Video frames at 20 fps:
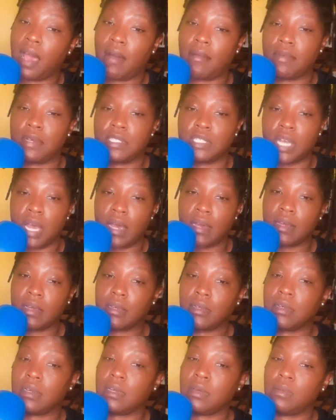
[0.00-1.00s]
I wish I
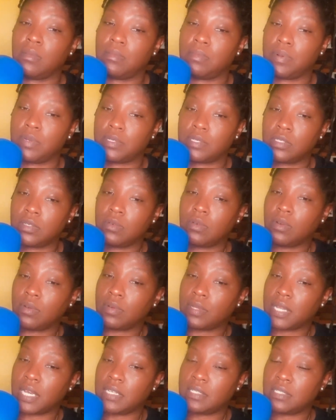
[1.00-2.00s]
could pursue a
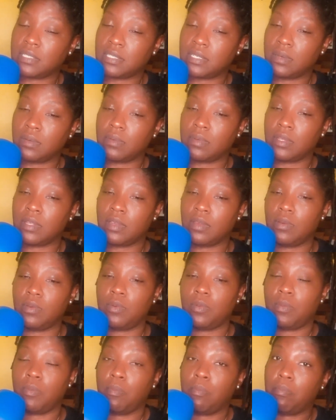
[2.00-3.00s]
relationship with
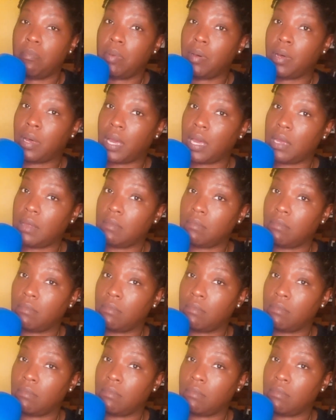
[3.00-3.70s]
you, but,